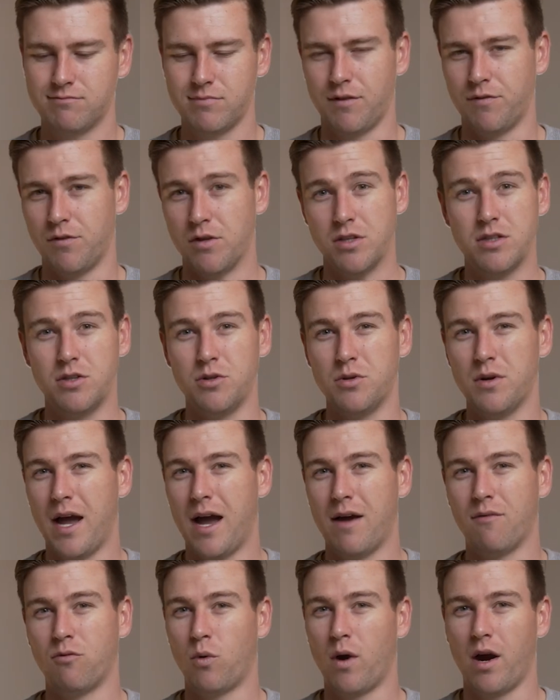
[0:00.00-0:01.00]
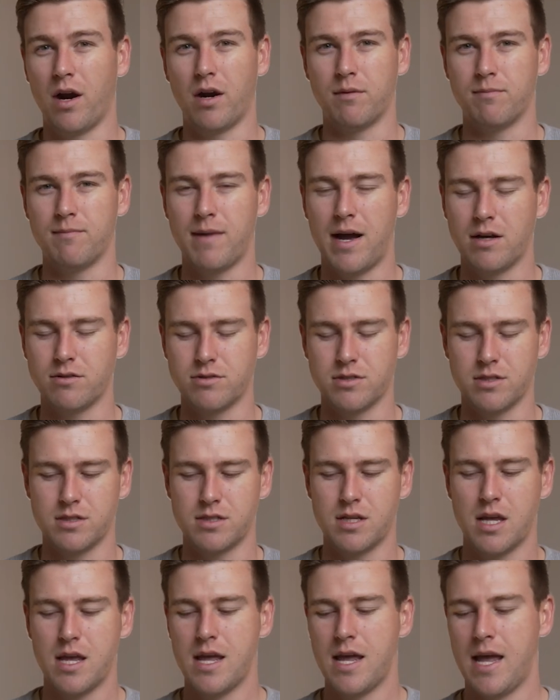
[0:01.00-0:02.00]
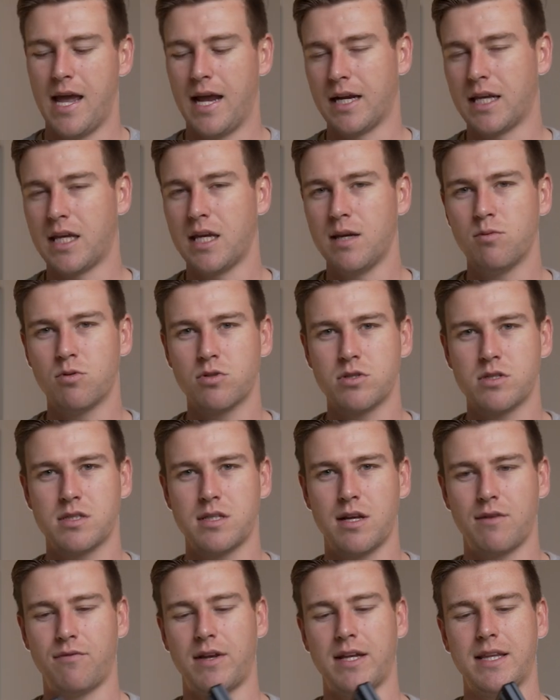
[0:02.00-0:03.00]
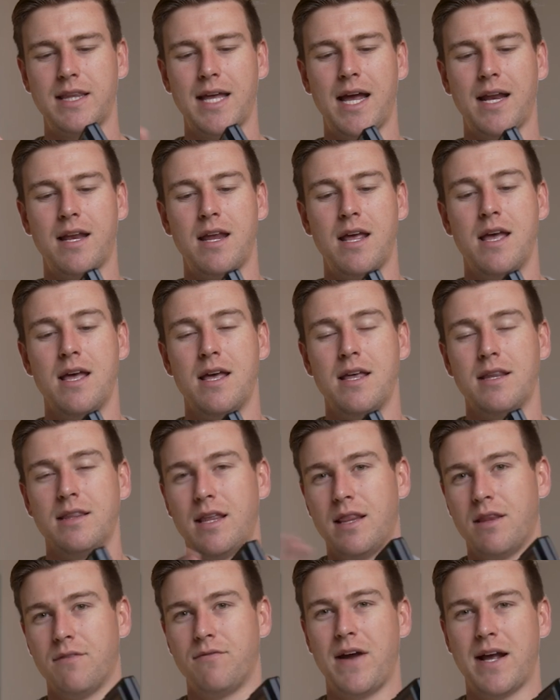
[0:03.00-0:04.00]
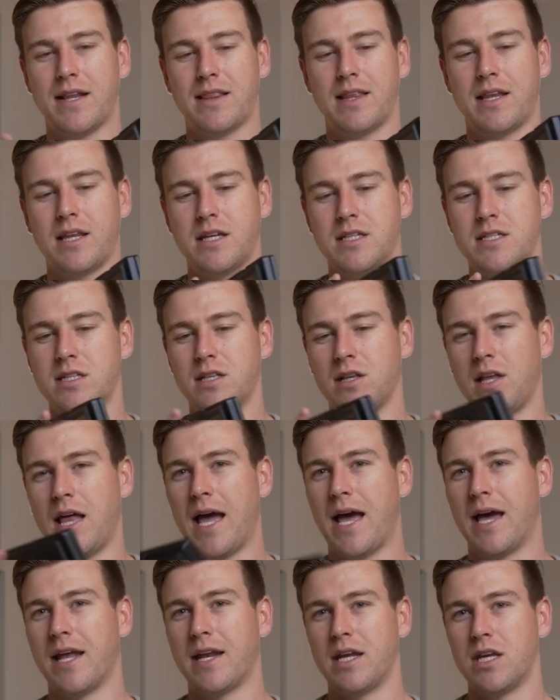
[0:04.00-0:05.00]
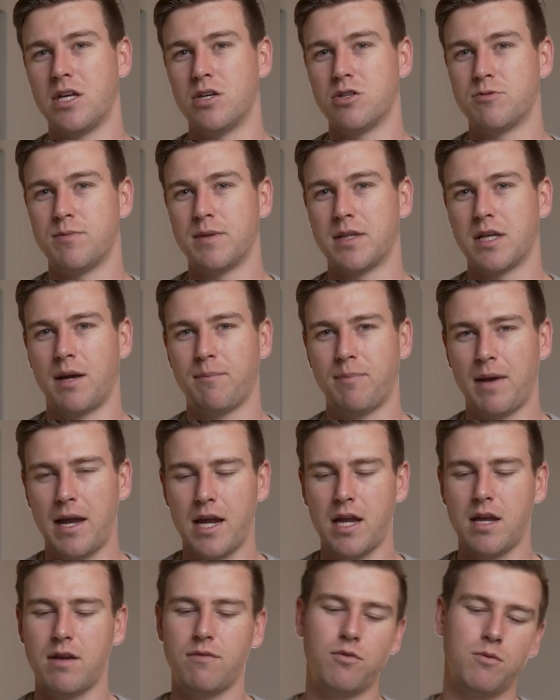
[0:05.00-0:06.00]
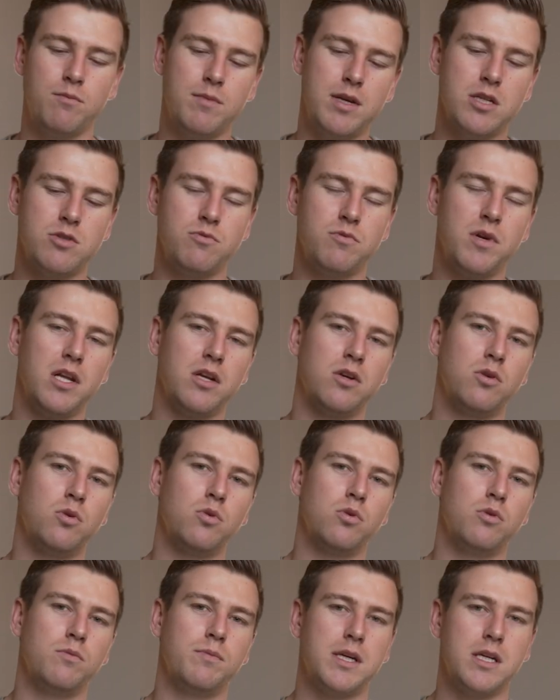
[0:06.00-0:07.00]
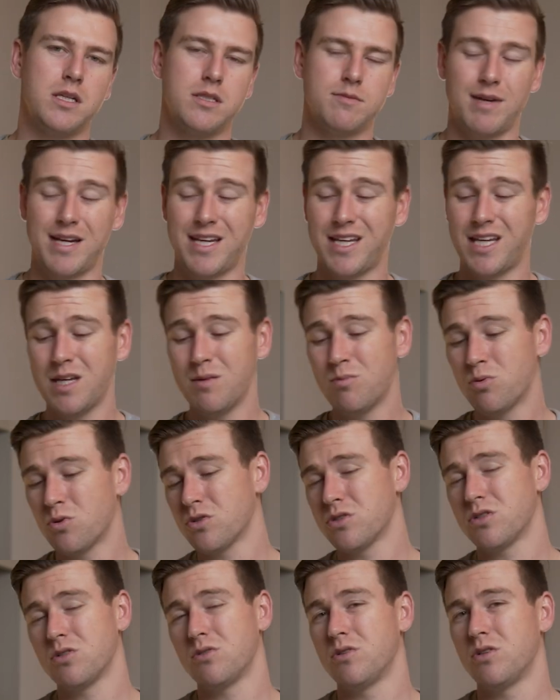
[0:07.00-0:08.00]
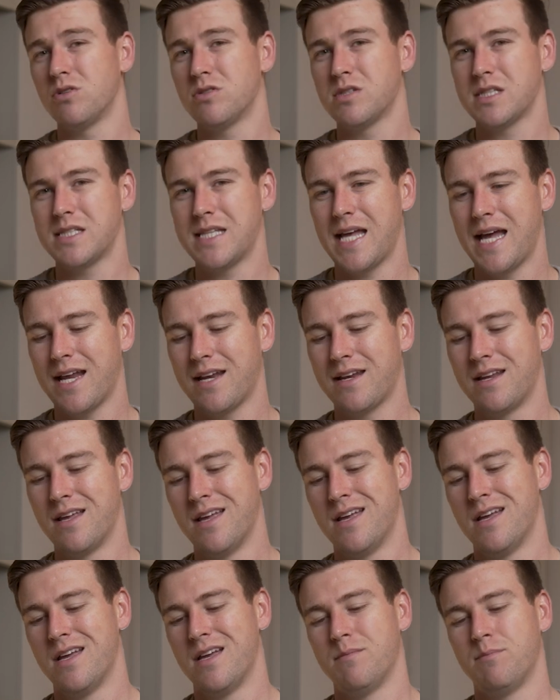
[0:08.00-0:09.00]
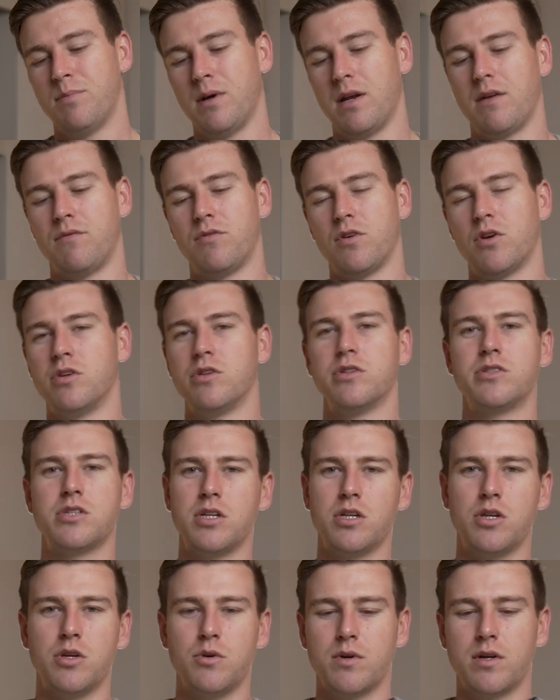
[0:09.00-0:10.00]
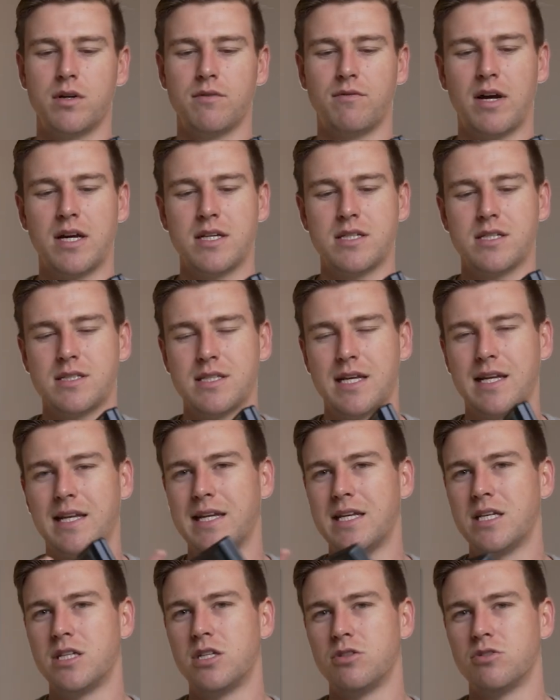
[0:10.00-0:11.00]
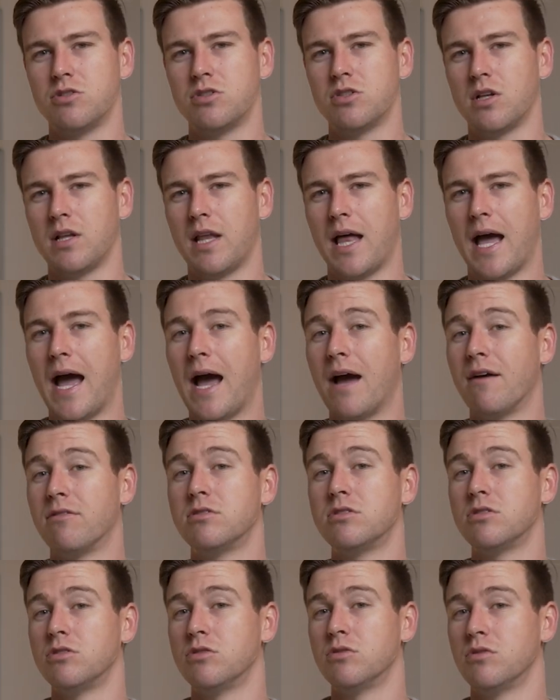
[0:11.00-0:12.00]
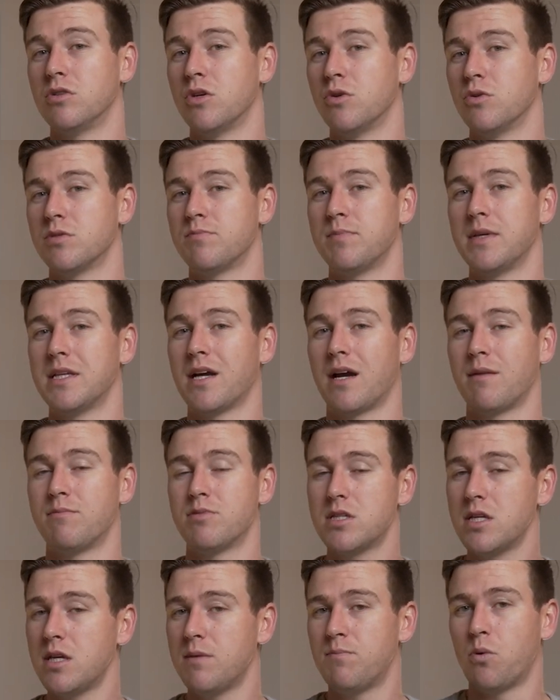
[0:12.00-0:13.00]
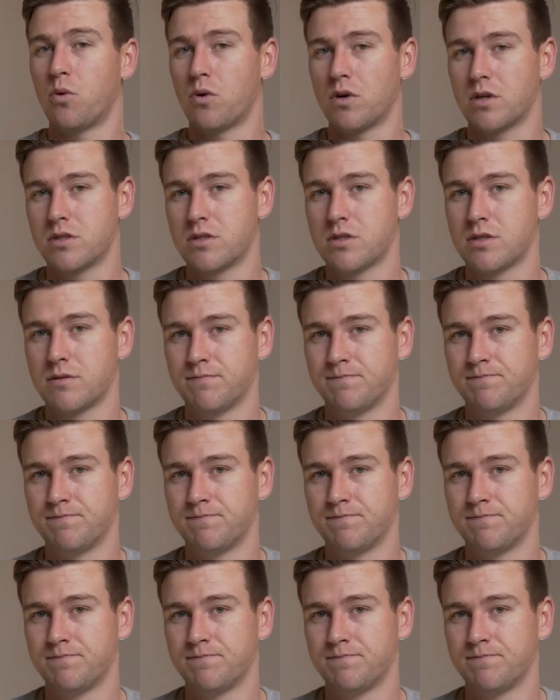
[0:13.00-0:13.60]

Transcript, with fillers: if you do have wired mouses and keyboards and stuff like that, then the fact that they still add a USB type A for me is really cool because my keyboard still uses that. But if you're using newer devices, at least you still have two USB Type-C ports.